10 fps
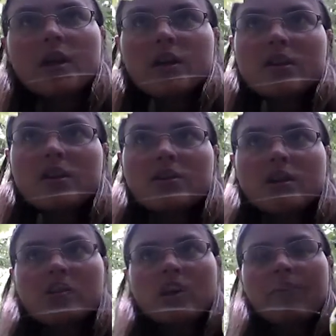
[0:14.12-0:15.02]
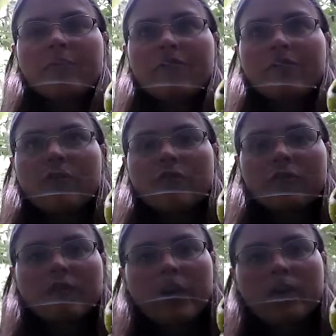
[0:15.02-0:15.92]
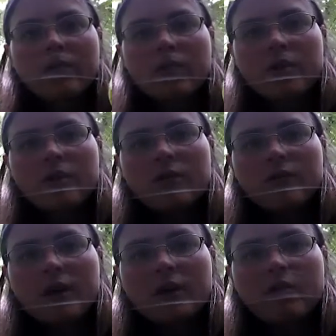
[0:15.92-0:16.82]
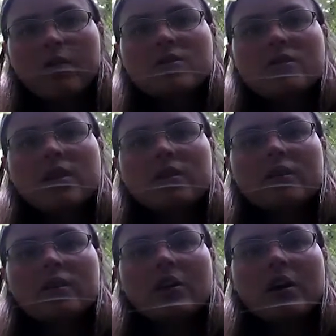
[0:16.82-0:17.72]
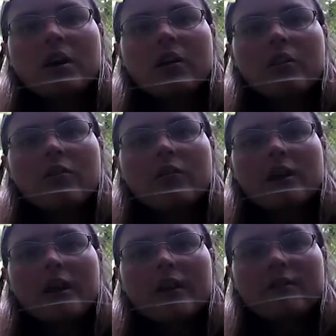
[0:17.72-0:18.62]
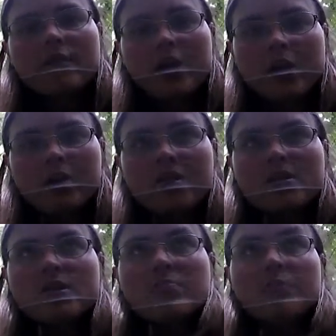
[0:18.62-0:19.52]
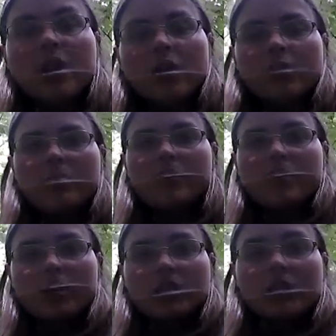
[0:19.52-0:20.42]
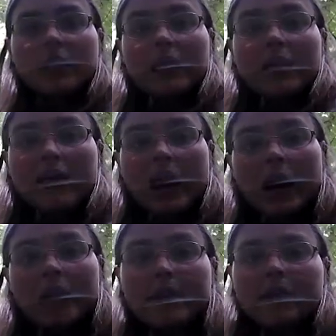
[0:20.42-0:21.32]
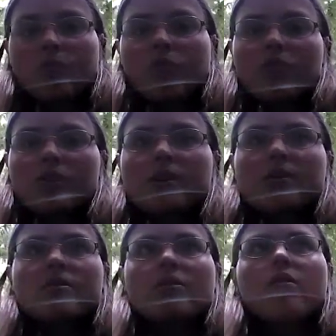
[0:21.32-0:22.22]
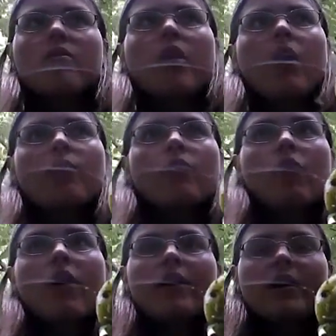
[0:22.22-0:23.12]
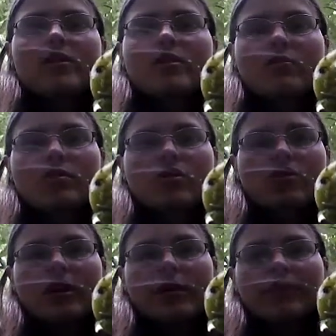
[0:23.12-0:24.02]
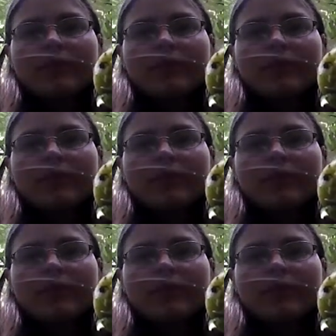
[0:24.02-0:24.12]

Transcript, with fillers: is a type of fern that can that grows down in uh, lowland areas, near particularly uh, near water. So I'm right next to a stream,